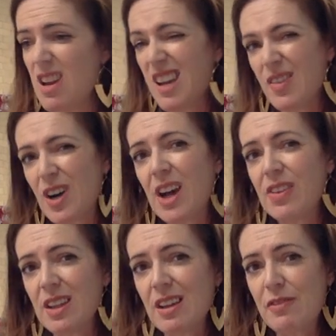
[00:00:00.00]
If I
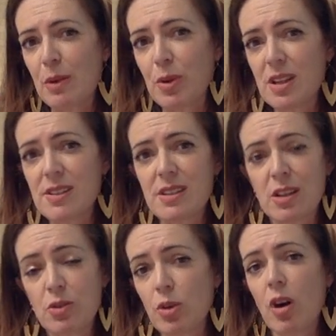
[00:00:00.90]
think the fabric is
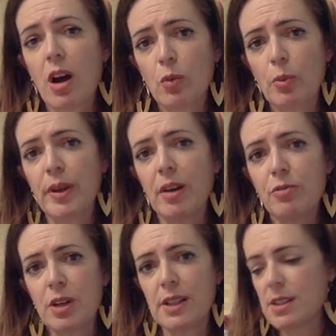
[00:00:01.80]
see-through, I will be
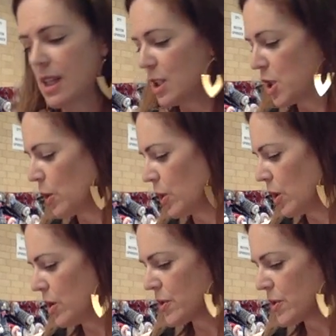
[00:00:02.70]
upfront and tell you.